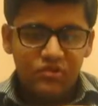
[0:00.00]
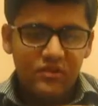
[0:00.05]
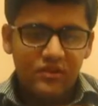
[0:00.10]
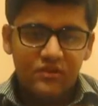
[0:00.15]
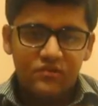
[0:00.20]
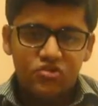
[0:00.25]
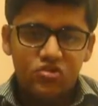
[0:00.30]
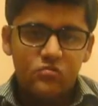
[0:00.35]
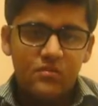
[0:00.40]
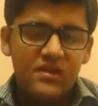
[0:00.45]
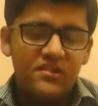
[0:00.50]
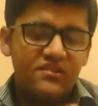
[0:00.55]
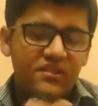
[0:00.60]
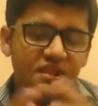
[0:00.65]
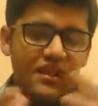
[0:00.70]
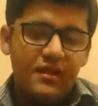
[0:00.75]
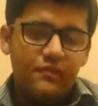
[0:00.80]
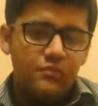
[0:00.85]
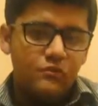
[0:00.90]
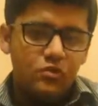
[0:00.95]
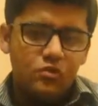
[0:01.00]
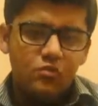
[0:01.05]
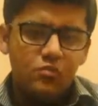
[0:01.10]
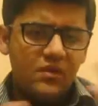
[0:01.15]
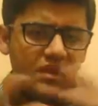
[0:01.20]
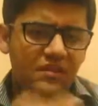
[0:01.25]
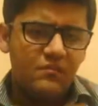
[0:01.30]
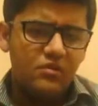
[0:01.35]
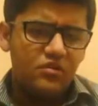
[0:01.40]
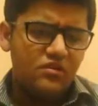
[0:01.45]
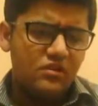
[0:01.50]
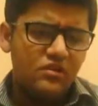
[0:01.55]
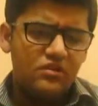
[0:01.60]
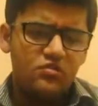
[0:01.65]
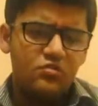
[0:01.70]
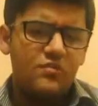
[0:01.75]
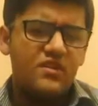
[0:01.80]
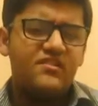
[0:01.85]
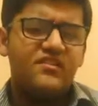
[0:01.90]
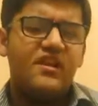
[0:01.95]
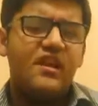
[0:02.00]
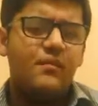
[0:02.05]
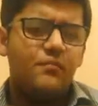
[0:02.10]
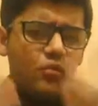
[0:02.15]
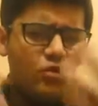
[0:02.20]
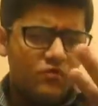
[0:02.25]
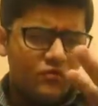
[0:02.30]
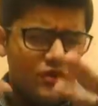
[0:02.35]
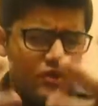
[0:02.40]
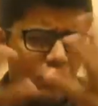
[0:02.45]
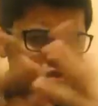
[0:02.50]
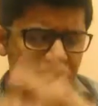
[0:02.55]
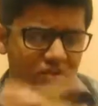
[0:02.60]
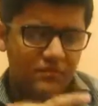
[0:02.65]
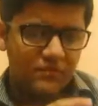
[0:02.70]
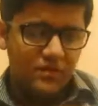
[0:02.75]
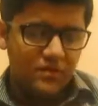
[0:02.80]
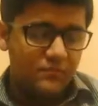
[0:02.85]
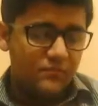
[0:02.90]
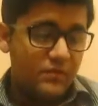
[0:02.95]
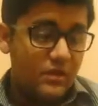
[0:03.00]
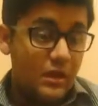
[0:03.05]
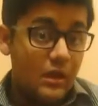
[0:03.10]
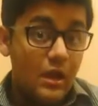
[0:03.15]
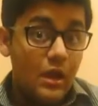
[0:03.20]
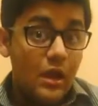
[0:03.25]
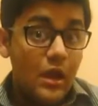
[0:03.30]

musical instruments and I do play musical instruments and I upload videos even.